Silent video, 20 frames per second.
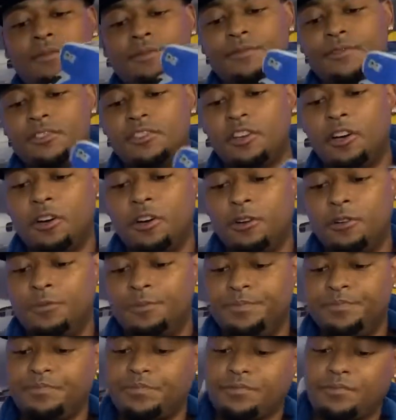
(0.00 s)
So
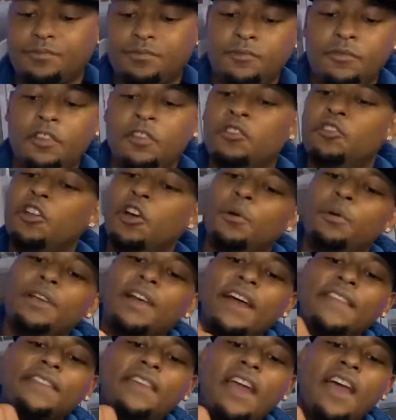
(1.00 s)
you know we
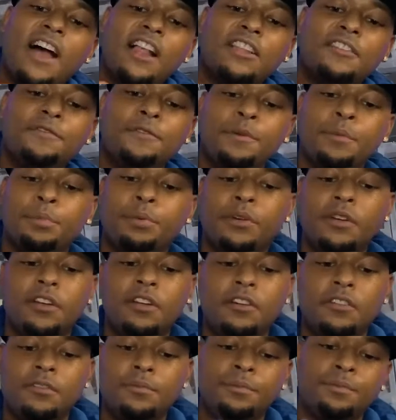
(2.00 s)
got the elephant print
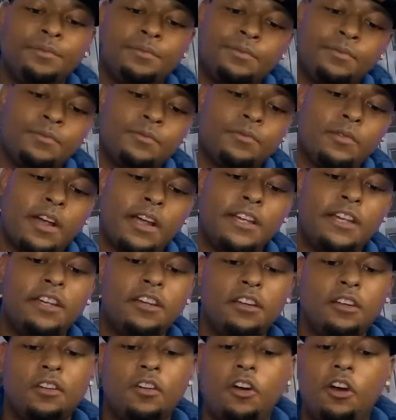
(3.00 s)
on them right
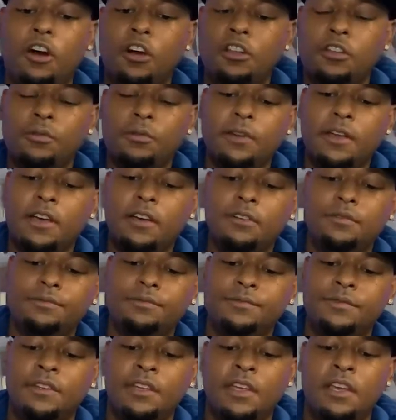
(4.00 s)
here, all around.
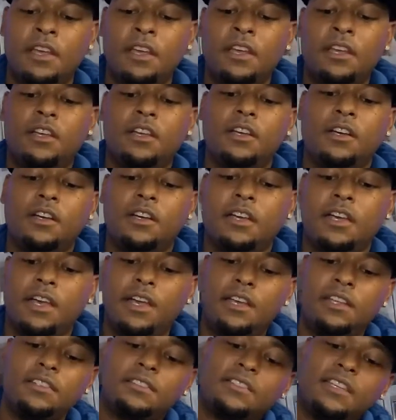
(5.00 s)
Okay,
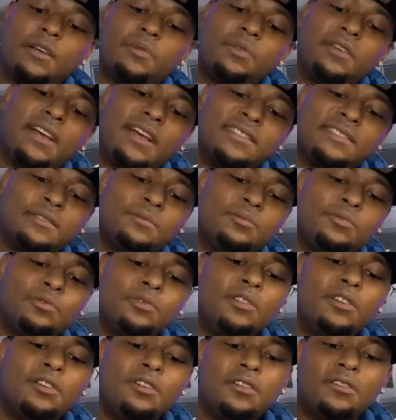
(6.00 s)
it's like we got some
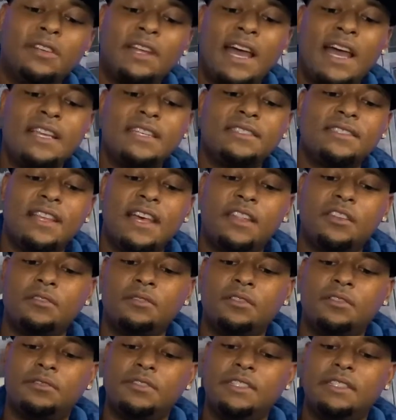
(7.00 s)
real nice leather
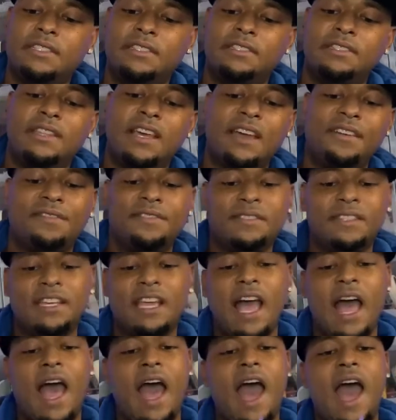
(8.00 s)
on these. Definitely
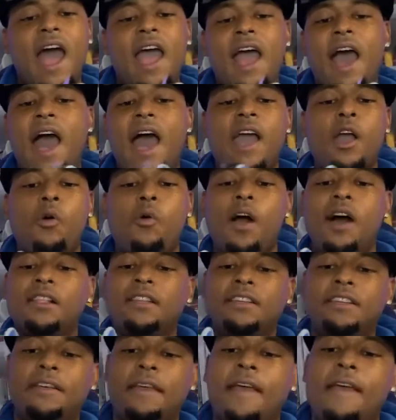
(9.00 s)
high quality.